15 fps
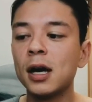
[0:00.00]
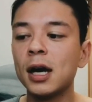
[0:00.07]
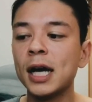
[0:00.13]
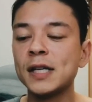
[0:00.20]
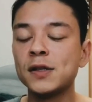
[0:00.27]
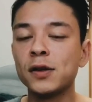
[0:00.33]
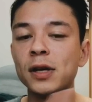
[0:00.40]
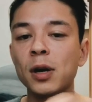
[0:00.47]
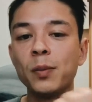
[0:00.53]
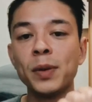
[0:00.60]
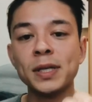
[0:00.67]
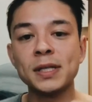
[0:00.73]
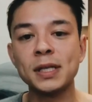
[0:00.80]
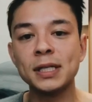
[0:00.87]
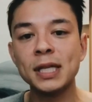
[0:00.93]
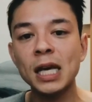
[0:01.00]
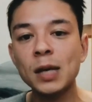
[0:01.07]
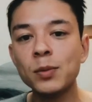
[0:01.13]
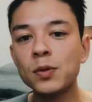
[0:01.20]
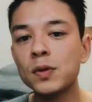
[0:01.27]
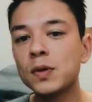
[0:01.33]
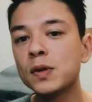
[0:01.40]
I started out bussing
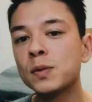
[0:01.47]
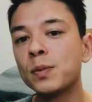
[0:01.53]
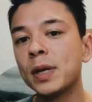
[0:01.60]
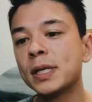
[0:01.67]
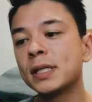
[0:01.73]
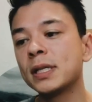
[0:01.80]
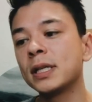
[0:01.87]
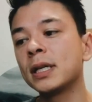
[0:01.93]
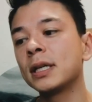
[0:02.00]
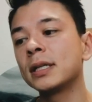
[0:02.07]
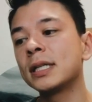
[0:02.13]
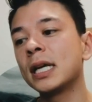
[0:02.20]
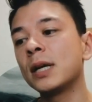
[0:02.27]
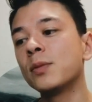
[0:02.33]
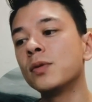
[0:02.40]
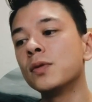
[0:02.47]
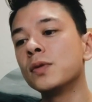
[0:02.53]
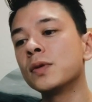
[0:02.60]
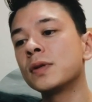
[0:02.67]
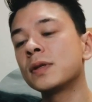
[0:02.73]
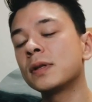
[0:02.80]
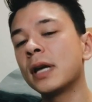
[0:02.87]

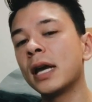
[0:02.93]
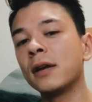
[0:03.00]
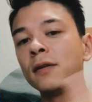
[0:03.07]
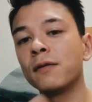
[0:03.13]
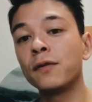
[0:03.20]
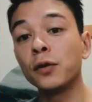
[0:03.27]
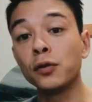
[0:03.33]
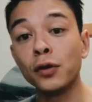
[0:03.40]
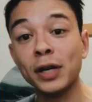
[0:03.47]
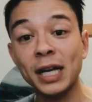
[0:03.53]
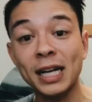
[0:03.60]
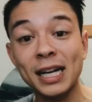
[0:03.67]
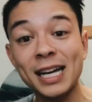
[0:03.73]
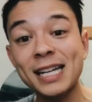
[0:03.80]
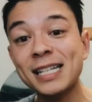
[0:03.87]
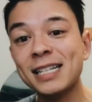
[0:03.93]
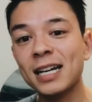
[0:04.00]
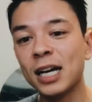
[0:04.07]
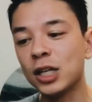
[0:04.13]
tables and food running at night.